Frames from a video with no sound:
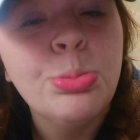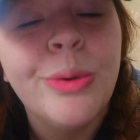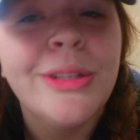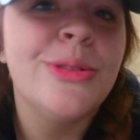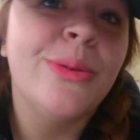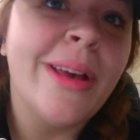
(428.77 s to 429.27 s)

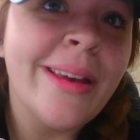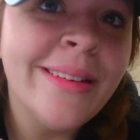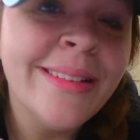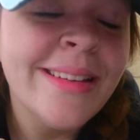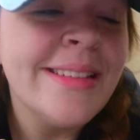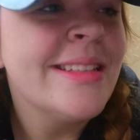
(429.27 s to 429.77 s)
That's okay,
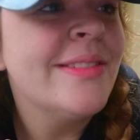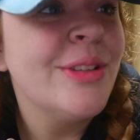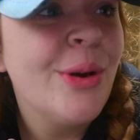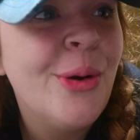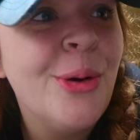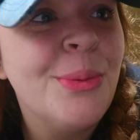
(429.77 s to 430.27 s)
because I have to
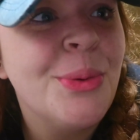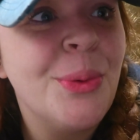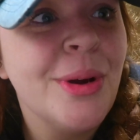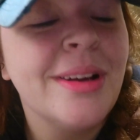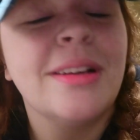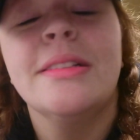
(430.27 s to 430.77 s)
go home and
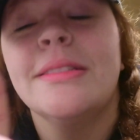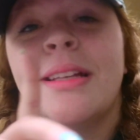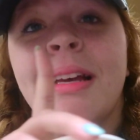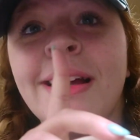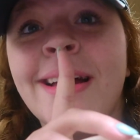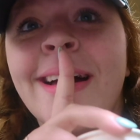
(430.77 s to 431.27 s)
work because
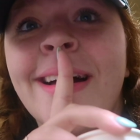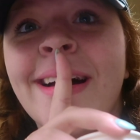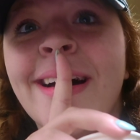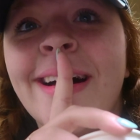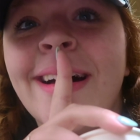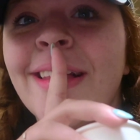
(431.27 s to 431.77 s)

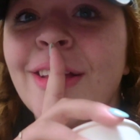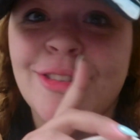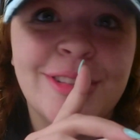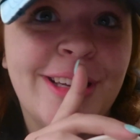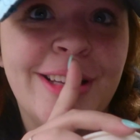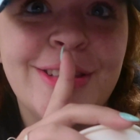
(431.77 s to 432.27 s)

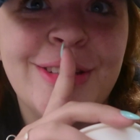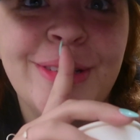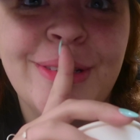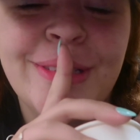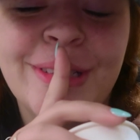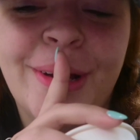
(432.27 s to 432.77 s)
there's a lot to
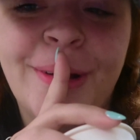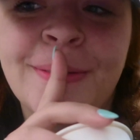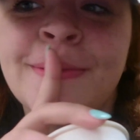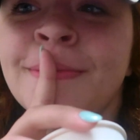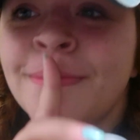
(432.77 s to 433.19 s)
do, so.